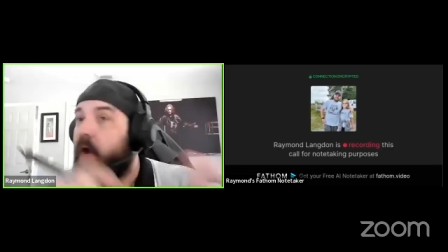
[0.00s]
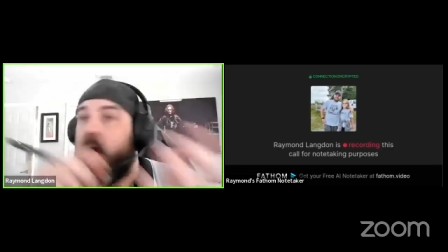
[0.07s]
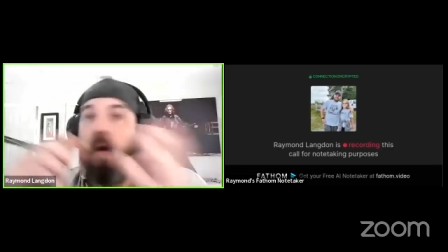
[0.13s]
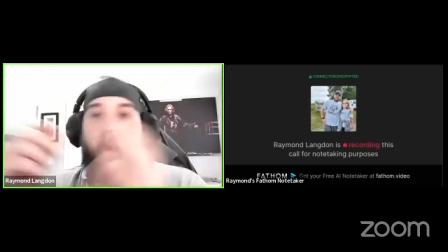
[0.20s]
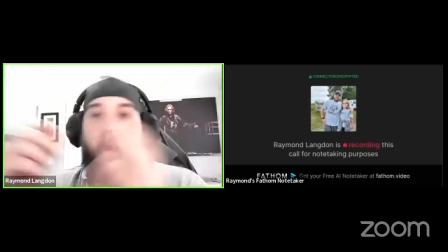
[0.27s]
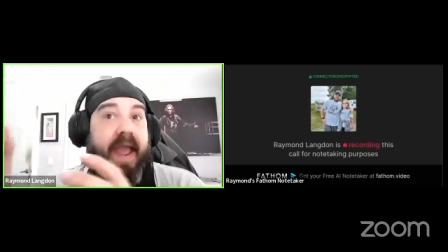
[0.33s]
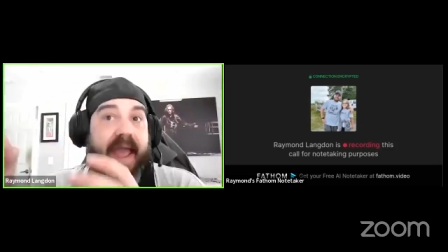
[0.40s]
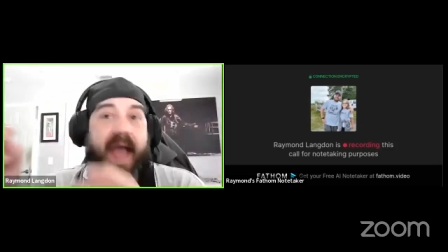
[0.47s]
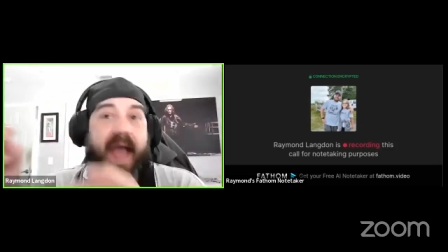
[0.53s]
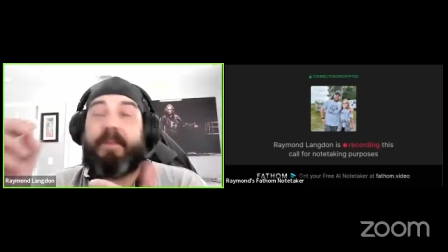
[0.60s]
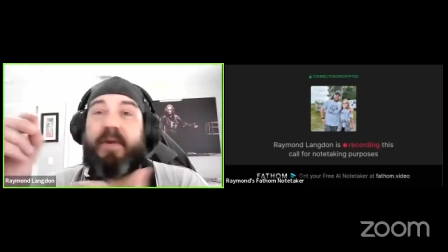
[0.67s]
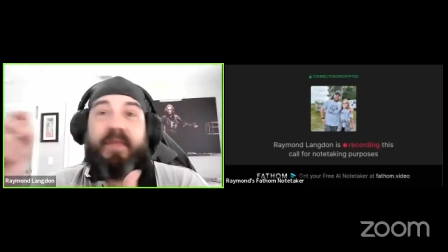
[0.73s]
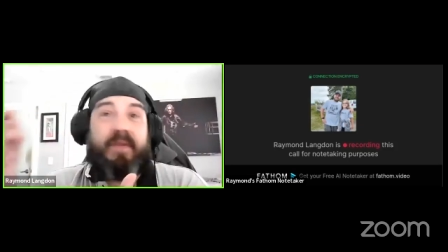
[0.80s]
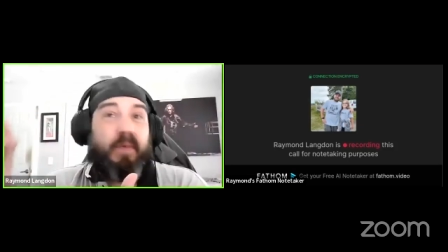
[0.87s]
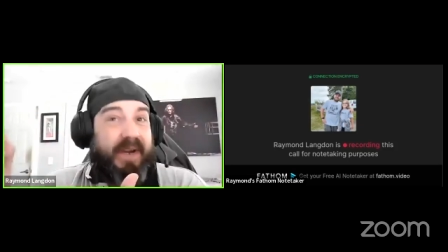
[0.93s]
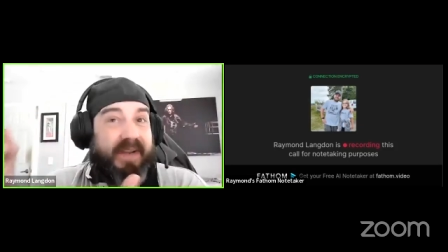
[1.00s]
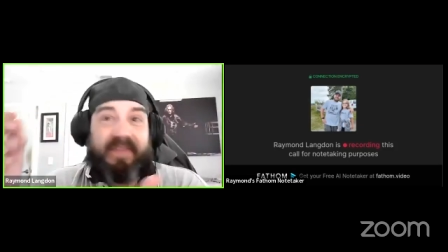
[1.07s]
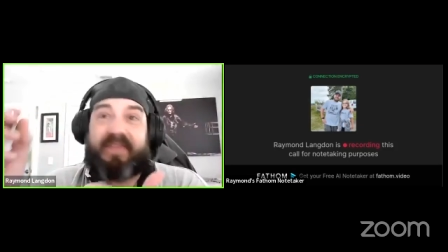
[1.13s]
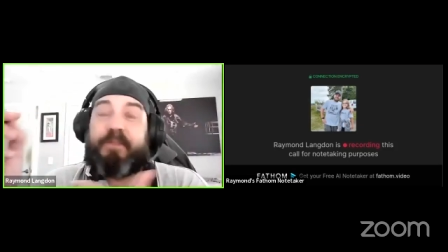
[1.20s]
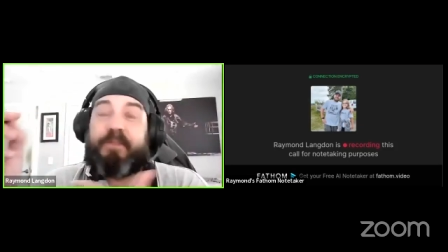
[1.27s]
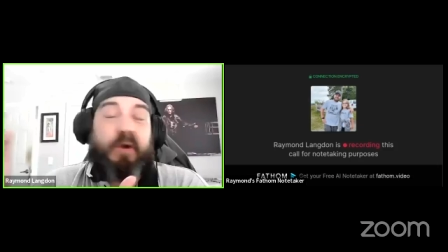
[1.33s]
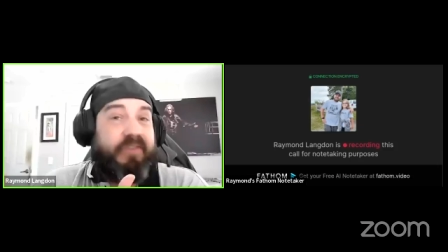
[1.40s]
or hey, I put in the work and
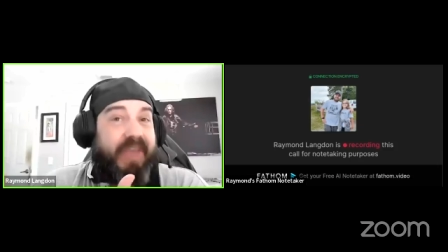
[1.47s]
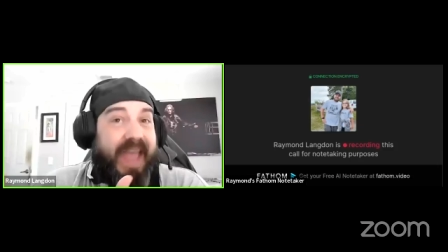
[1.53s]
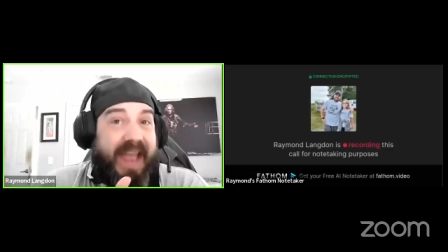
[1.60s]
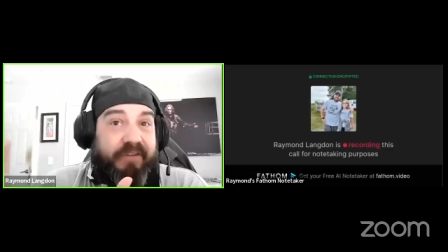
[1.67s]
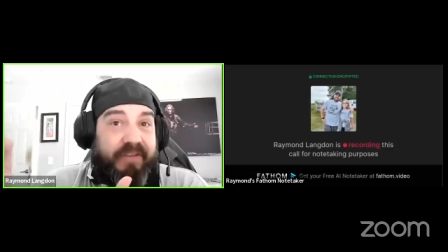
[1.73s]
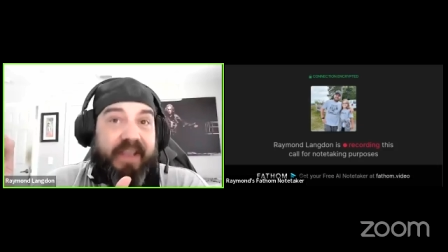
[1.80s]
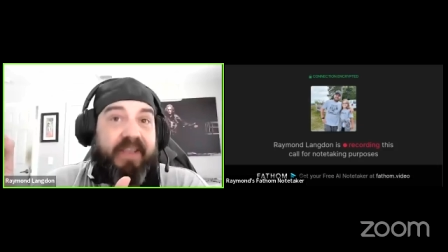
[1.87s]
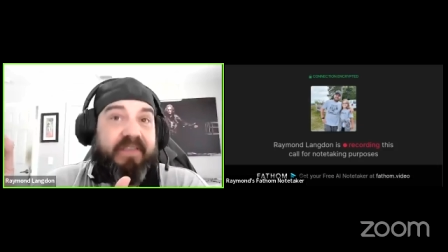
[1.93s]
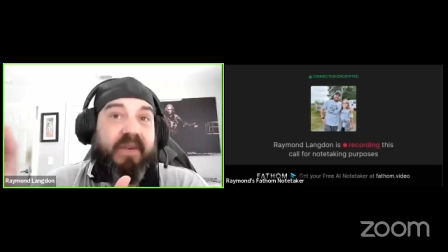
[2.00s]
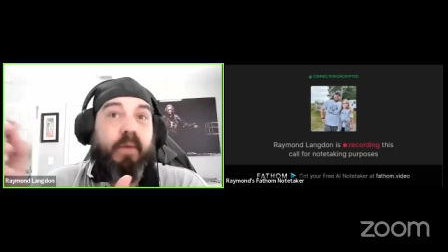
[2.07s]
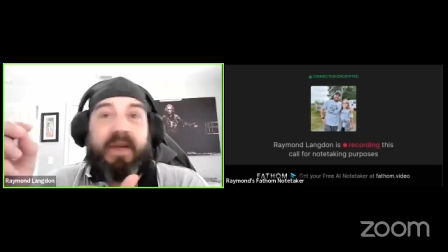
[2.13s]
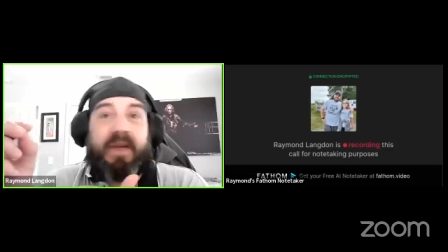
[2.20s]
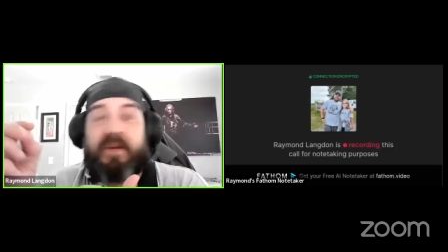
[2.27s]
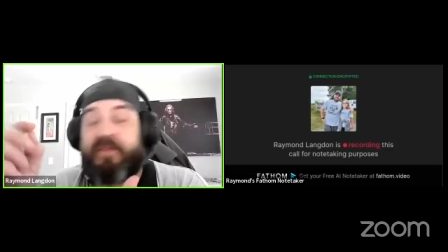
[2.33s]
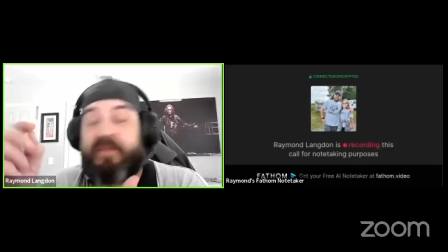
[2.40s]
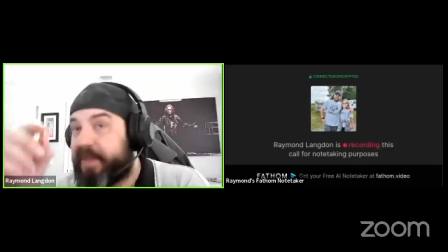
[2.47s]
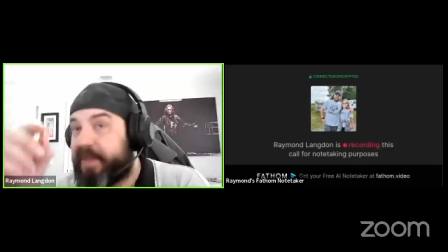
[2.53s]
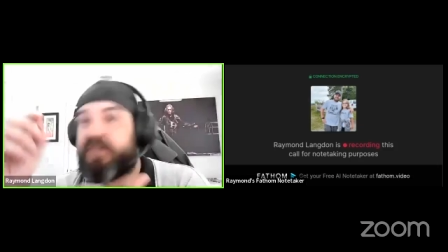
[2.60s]
this approach actually isn't working for me.